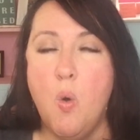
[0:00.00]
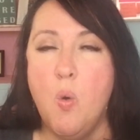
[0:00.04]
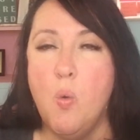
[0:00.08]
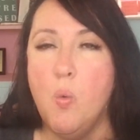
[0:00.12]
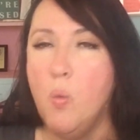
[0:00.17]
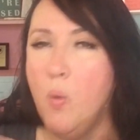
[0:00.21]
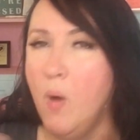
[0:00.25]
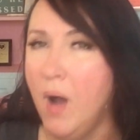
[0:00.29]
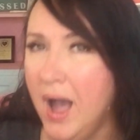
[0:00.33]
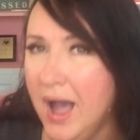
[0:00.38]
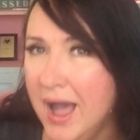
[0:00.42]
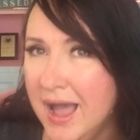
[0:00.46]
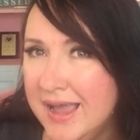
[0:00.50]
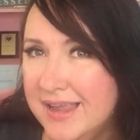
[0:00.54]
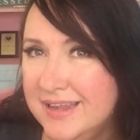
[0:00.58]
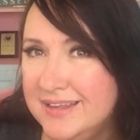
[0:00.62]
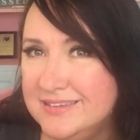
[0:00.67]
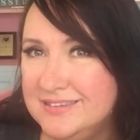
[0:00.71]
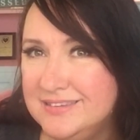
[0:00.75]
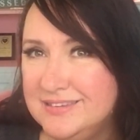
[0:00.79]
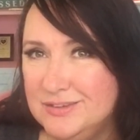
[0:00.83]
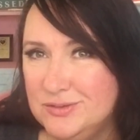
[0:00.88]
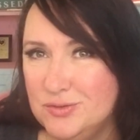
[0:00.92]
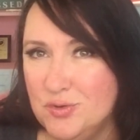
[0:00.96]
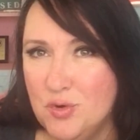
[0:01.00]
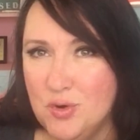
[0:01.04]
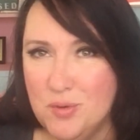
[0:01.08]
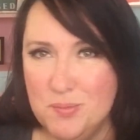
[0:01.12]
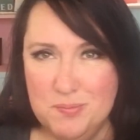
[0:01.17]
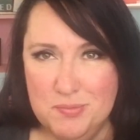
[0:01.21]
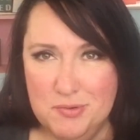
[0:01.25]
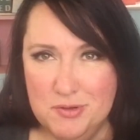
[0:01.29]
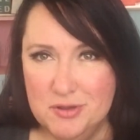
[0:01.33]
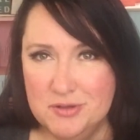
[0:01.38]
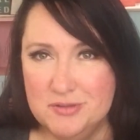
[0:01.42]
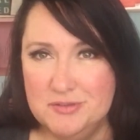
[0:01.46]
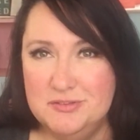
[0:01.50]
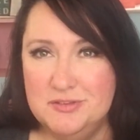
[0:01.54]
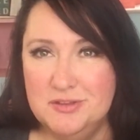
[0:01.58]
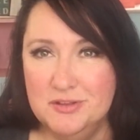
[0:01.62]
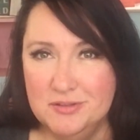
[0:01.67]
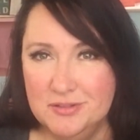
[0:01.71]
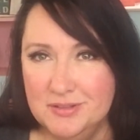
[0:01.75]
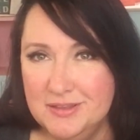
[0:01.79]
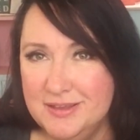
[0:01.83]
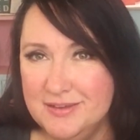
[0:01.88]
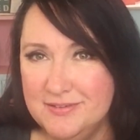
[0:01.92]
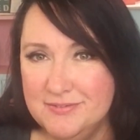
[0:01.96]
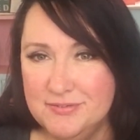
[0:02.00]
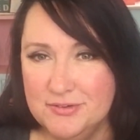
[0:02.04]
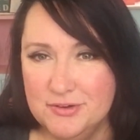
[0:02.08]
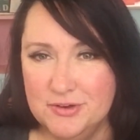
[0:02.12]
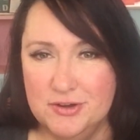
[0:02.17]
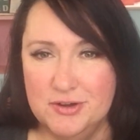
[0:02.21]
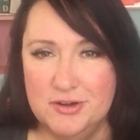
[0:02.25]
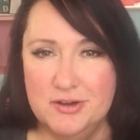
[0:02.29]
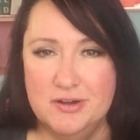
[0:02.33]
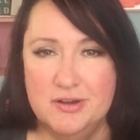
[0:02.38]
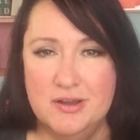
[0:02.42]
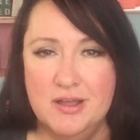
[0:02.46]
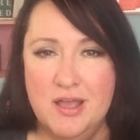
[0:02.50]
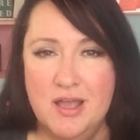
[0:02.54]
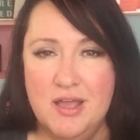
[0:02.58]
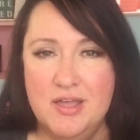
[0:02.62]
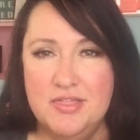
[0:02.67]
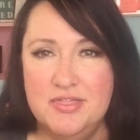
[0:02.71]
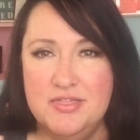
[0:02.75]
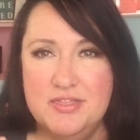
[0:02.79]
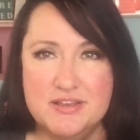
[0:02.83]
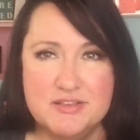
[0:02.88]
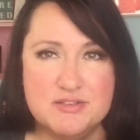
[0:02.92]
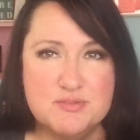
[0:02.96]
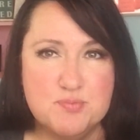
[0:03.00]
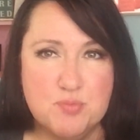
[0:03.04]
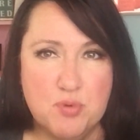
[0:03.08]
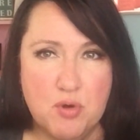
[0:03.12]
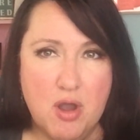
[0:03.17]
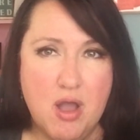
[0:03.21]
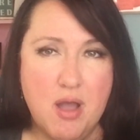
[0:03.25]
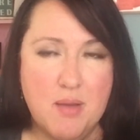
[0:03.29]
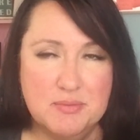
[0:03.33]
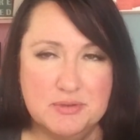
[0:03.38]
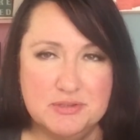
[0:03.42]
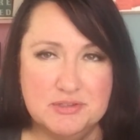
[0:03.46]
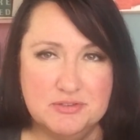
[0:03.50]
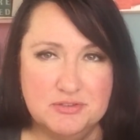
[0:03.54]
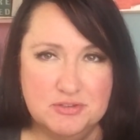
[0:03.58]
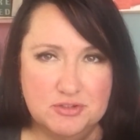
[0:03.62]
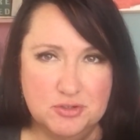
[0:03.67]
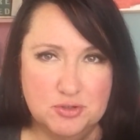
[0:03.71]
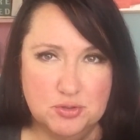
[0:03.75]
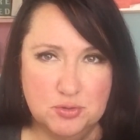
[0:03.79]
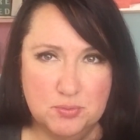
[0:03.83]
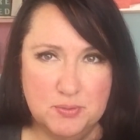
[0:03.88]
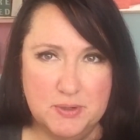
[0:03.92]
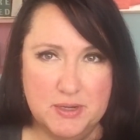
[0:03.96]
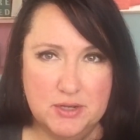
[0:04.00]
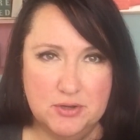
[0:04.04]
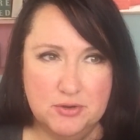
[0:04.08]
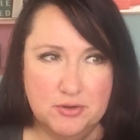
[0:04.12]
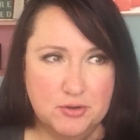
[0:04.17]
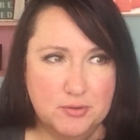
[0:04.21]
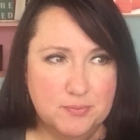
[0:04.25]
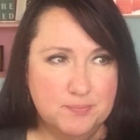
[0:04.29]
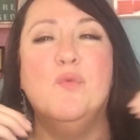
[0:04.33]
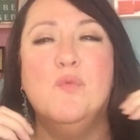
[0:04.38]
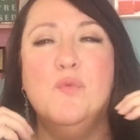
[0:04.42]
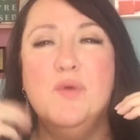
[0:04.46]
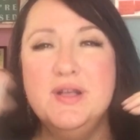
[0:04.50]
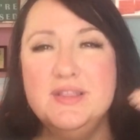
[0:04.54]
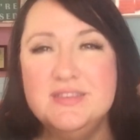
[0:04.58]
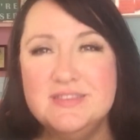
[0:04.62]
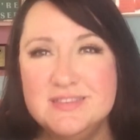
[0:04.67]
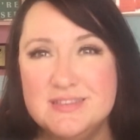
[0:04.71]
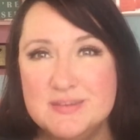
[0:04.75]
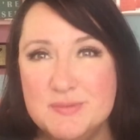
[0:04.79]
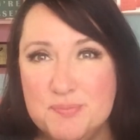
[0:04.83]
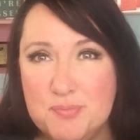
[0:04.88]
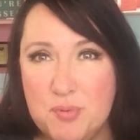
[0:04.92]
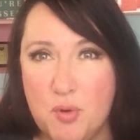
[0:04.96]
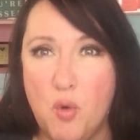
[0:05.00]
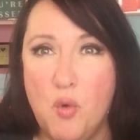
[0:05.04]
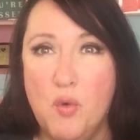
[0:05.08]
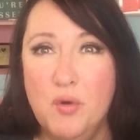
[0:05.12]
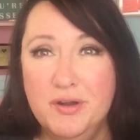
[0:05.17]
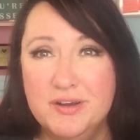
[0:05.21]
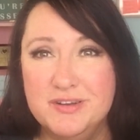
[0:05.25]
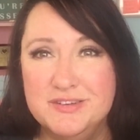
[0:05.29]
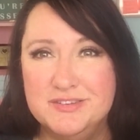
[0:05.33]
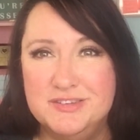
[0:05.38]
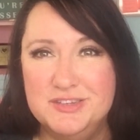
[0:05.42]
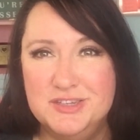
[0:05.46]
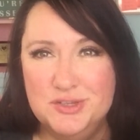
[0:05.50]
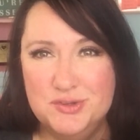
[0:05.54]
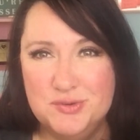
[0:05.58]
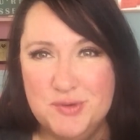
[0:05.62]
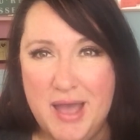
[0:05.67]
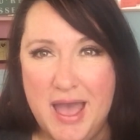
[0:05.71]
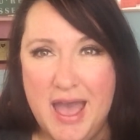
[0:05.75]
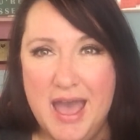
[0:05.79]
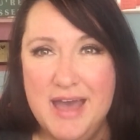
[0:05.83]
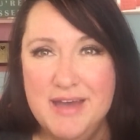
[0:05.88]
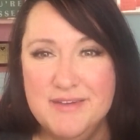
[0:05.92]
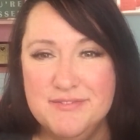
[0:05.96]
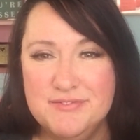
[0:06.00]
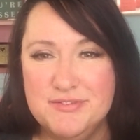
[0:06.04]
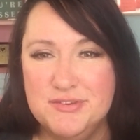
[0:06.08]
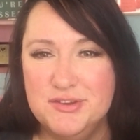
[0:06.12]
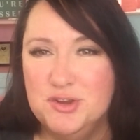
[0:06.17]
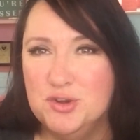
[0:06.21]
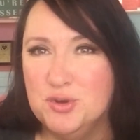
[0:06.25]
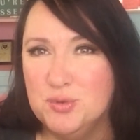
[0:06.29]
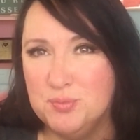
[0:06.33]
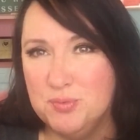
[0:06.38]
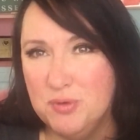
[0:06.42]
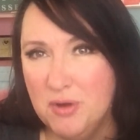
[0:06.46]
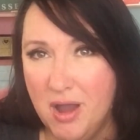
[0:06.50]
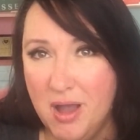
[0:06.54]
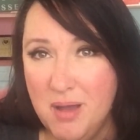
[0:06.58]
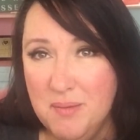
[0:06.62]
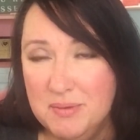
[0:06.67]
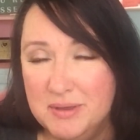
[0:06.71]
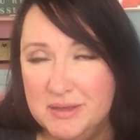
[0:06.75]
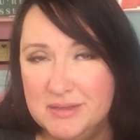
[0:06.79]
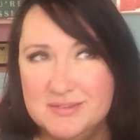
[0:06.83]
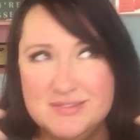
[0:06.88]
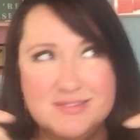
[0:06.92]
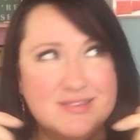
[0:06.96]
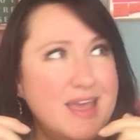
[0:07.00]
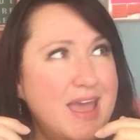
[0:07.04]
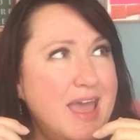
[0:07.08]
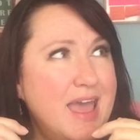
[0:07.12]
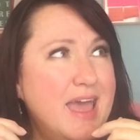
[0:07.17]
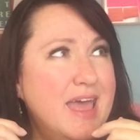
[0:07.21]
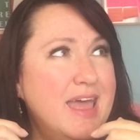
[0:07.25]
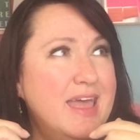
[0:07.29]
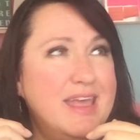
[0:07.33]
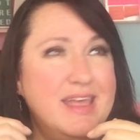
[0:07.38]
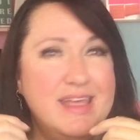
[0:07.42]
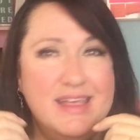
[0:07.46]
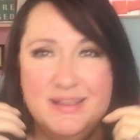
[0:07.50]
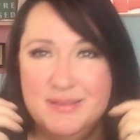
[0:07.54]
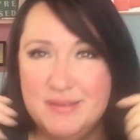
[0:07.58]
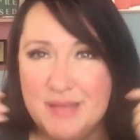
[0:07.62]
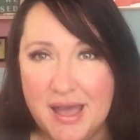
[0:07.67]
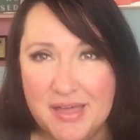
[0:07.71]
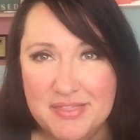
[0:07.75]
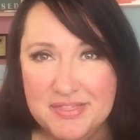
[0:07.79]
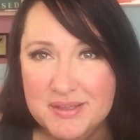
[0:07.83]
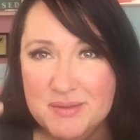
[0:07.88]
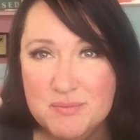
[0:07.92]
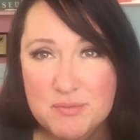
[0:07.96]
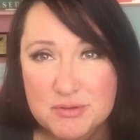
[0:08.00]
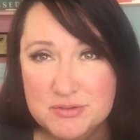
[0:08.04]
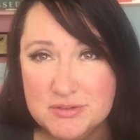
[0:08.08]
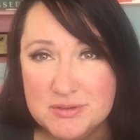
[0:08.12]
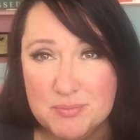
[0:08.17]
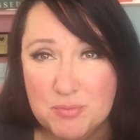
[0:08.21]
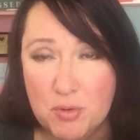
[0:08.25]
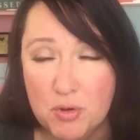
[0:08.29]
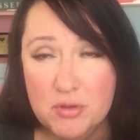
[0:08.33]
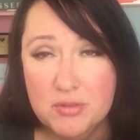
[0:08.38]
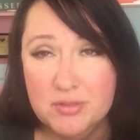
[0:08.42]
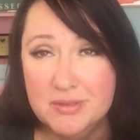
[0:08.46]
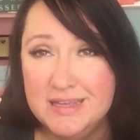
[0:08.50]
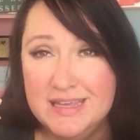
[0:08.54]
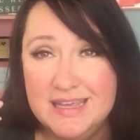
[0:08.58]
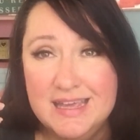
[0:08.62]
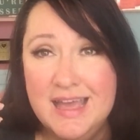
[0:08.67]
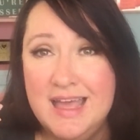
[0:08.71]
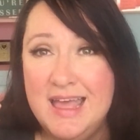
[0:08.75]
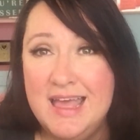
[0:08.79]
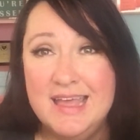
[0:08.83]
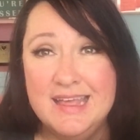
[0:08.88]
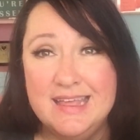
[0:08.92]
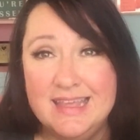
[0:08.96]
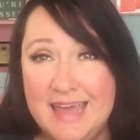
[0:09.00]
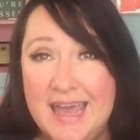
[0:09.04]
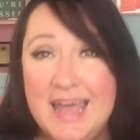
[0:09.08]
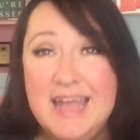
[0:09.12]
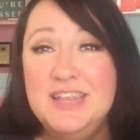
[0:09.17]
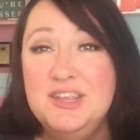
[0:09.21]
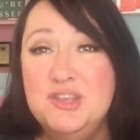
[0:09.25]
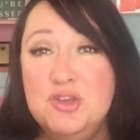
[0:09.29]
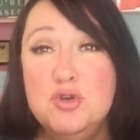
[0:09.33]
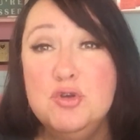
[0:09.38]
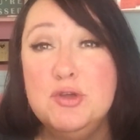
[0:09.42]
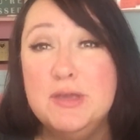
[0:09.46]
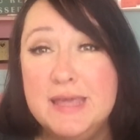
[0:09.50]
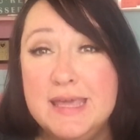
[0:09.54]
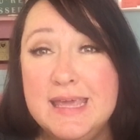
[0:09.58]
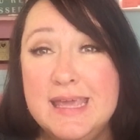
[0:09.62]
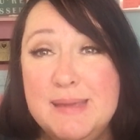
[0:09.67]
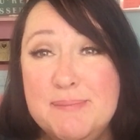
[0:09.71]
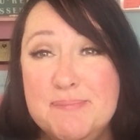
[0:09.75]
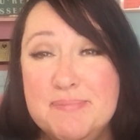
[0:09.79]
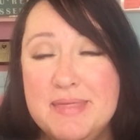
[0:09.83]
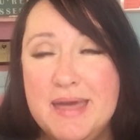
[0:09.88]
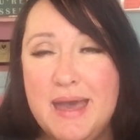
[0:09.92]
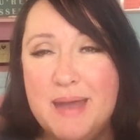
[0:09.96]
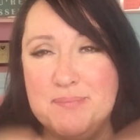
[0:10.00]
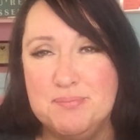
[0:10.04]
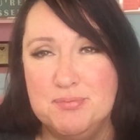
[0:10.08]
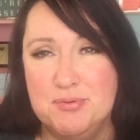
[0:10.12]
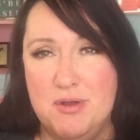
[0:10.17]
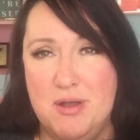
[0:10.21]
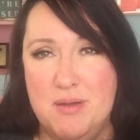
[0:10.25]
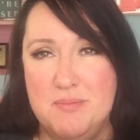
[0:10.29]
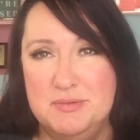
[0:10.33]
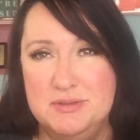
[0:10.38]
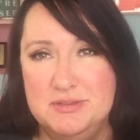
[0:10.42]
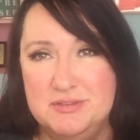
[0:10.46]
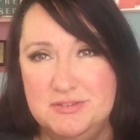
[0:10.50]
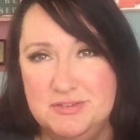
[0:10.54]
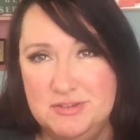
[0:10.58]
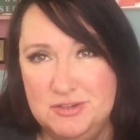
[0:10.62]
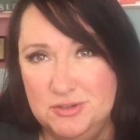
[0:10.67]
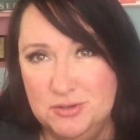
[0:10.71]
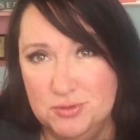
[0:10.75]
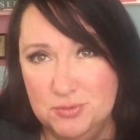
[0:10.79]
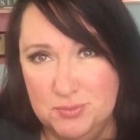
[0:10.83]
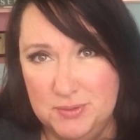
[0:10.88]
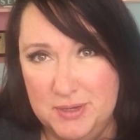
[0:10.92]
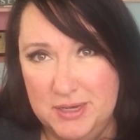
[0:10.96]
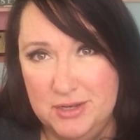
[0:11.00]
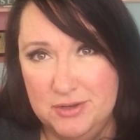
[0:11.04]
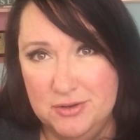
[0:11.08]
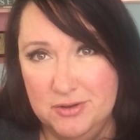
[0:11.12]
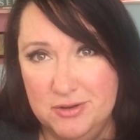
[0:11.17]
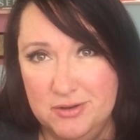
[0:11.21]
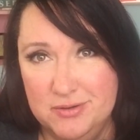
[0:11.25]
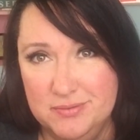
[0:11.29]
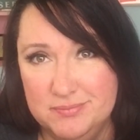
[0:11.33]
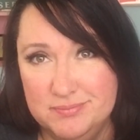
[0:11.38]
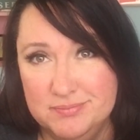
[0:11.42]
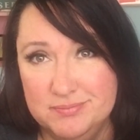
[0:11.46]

Why does your book deliver this promise to your reader? What support do you have for your promise? And I think most importantly, can you keep that promise to your reader?